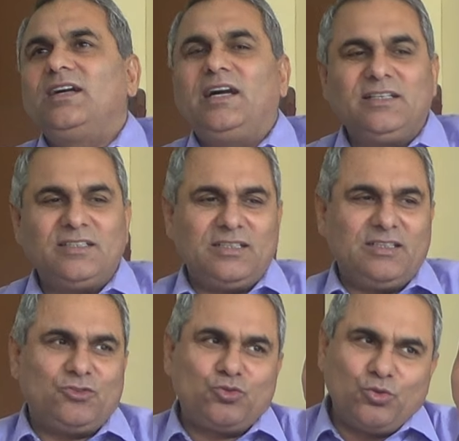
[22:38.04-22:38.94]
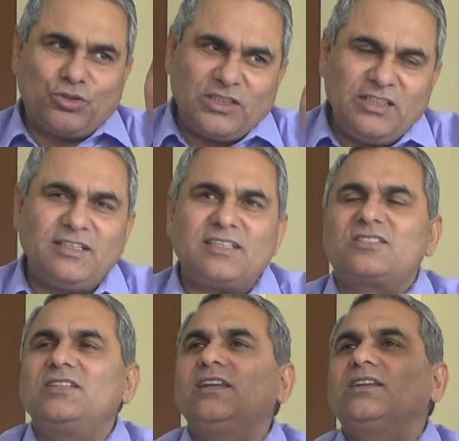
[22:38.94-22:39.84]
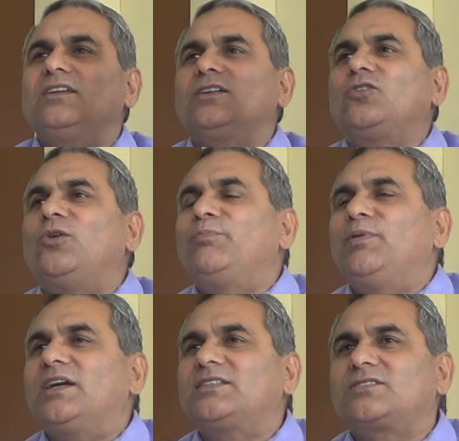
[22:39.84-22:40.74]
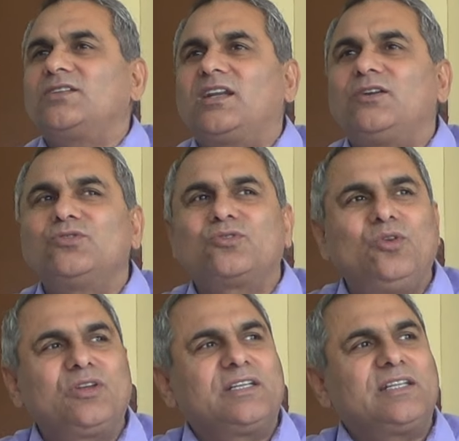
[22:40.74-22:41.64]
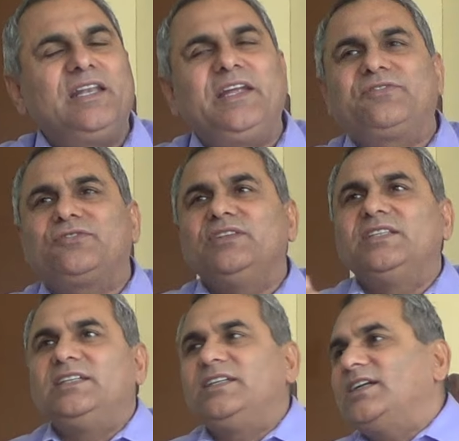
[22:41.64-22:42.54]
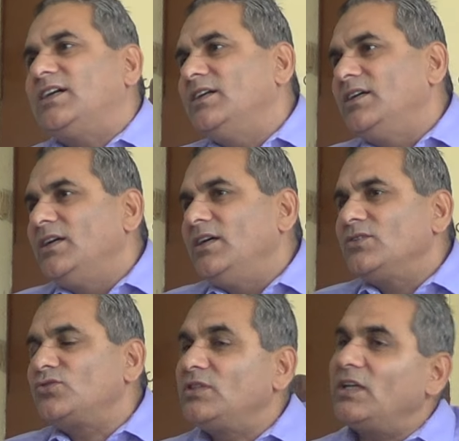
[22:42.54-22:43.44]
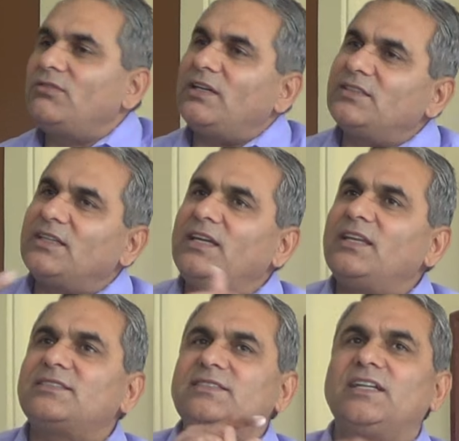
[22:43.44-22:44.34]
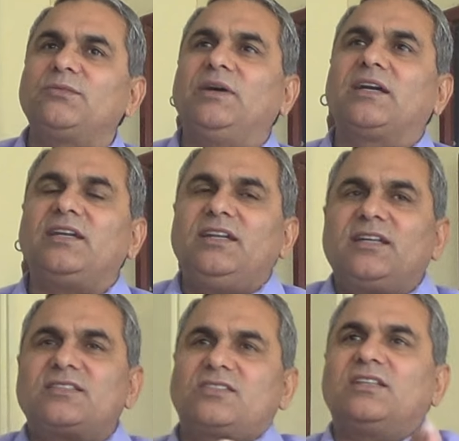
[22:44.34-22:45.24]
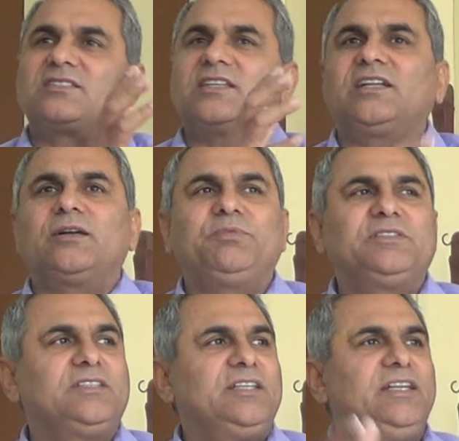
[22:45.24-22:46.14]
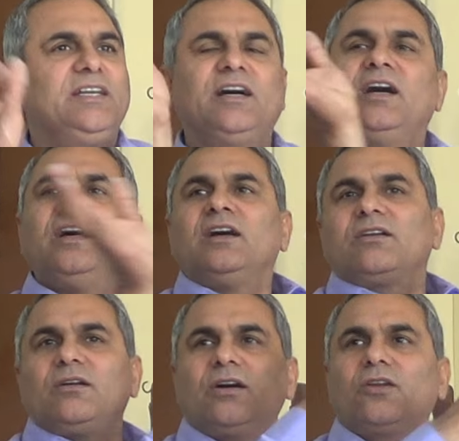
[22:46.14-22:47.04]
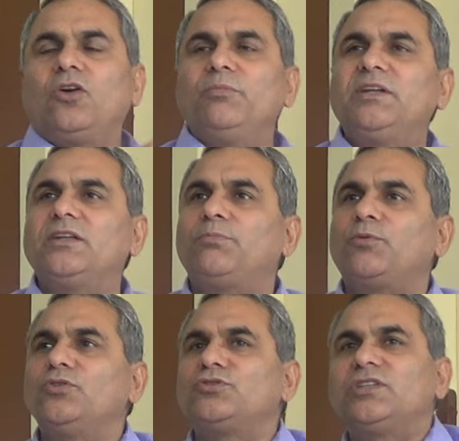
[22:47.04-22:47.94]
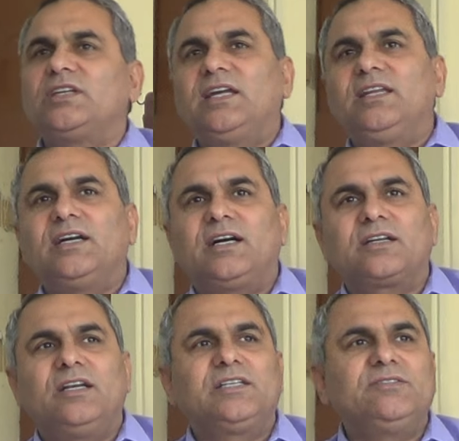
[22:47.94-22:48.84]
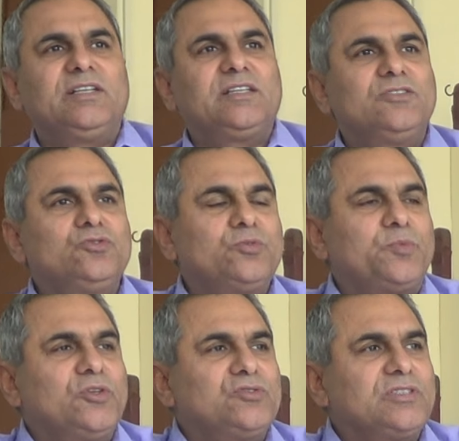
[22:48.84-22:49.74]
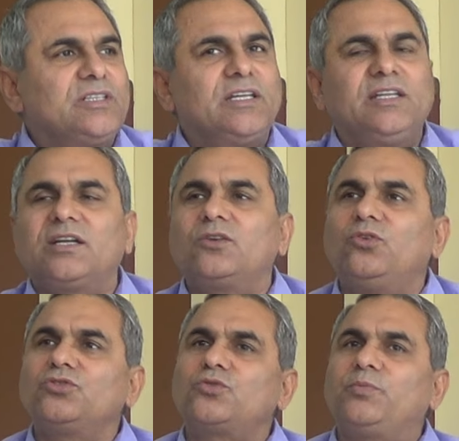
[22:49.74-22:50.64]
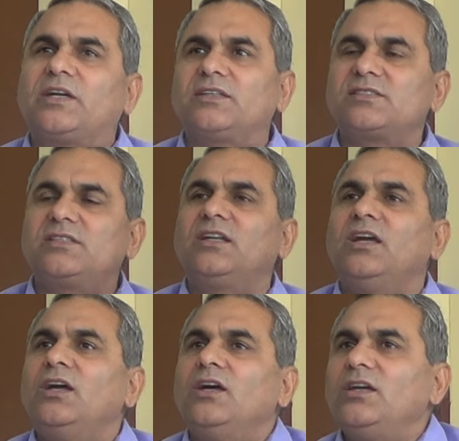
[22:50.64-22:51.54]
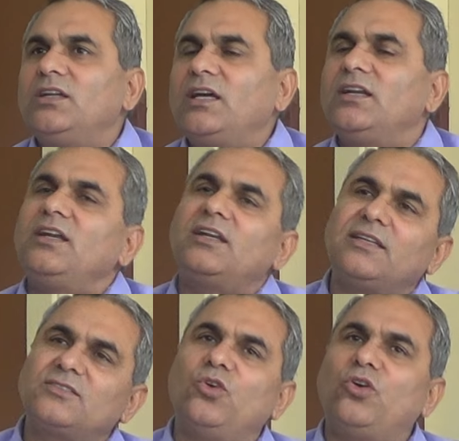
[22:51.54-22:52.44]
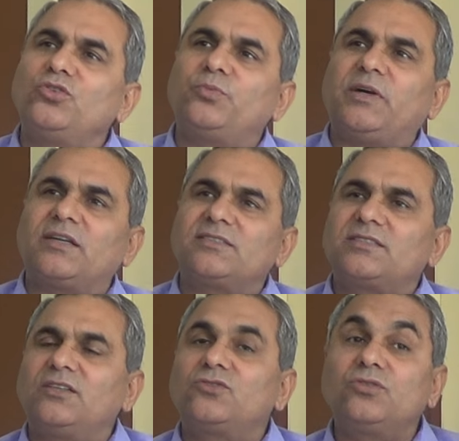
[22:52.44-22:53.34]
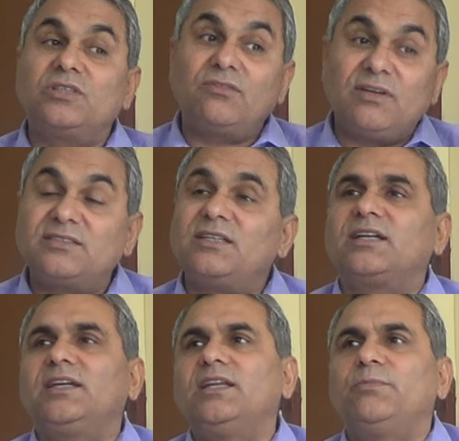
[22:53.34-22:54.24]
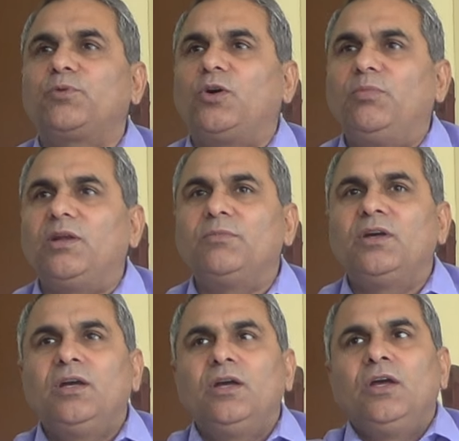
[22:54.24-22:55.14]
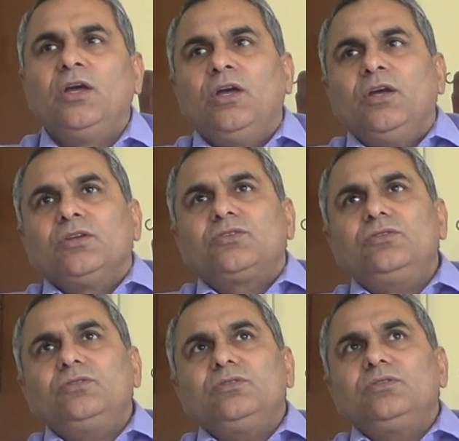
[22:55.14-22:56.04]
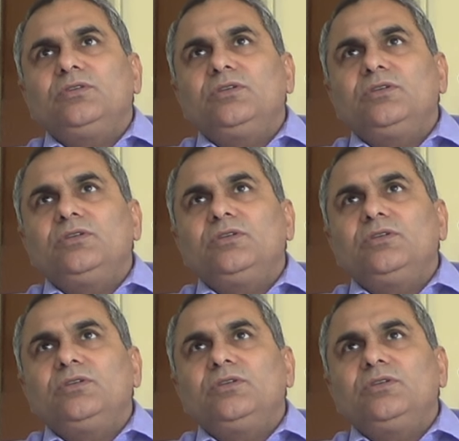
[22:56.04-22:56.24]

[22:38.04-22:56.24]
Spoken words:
and jute industrial complex around Kolkata left with India. So there was again a setback. Industrial setup is in India. Raw metal producing area, cultivated jute producing area goes to Pakistan. It has gone to Pakistan. So there was again a problem. So